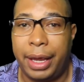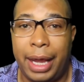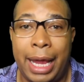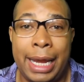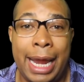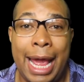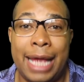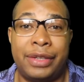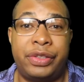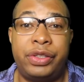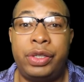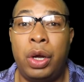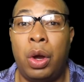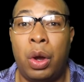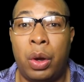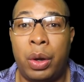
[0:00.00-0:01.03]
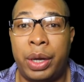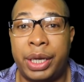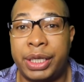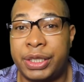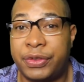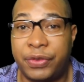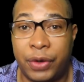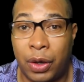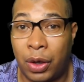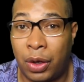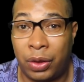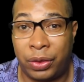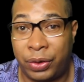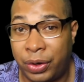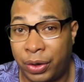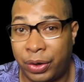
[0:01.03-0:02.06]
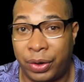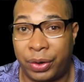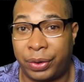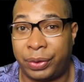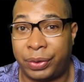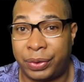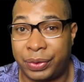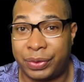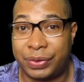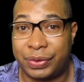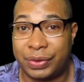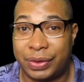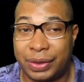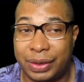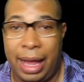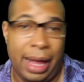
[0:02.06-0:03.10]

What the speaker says: and has toys for all the girls.